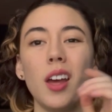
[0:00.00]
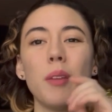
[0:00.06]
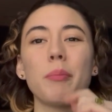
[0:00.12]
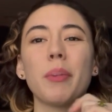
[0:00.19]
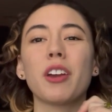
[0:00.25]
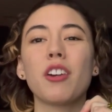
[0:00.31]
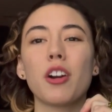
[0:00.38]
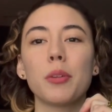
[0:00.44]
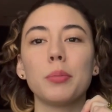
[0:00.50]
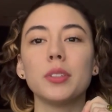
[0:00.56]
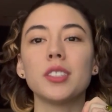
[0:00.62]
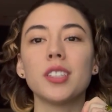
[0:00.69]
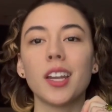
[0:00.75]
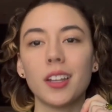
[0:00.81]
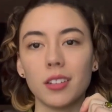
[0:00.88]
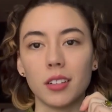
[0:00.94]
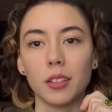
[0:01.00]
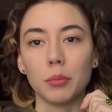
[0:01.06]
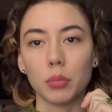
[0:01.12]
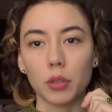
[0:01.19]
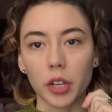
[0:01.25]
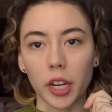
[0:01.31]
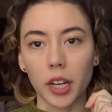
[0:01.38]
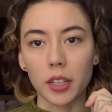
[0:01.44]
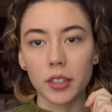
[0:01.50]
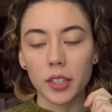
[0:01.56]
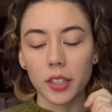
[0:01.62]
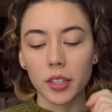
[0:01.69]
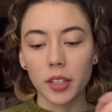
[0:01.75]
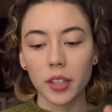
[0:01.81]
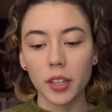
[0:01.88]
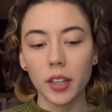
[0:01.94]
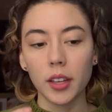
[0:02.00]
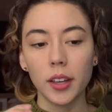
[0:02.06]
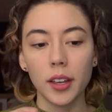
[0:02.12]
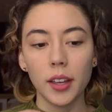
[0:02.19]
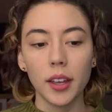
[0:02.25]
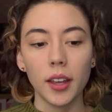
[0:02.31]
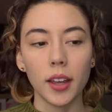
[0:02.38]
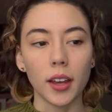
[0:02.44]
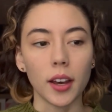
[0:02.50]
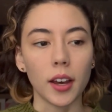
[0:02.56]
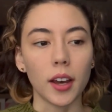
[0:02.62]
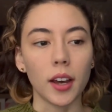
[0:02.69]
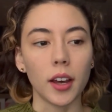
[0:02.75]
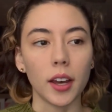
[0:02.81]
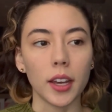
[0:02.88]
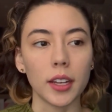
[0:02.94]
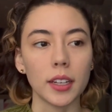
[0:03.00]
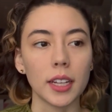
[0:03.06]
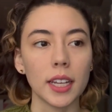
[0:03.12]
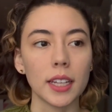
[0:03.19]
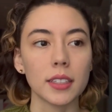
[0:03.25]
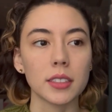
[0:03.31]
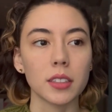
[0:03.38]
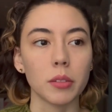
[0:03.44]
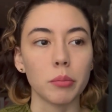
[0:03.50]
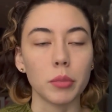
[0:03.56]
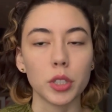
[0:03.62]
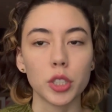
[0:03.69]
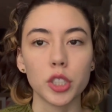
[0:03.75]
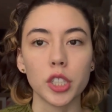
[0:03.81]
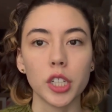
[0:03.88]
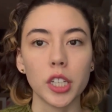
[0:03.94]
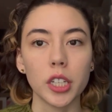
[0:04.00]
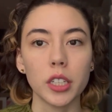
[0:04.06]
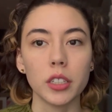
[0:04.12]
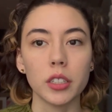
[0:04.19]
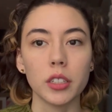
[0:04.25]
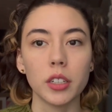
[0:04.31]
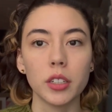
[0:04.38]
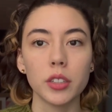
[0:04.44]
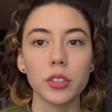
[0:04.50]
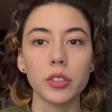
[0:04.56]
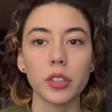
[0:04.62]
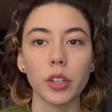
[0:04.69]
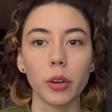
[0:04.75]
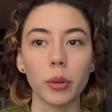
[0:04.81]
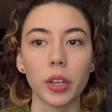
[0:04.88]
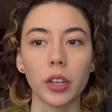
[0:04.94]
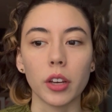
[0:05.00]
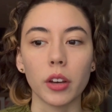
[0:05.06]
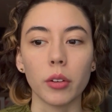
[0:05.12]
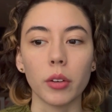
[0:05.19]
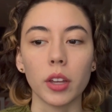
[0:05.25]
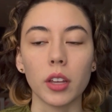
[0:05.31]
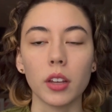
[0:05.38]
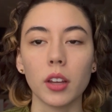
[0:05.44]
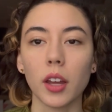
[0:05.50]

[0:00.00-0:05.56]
my carpal tunnel a break, and get some machine sewing going.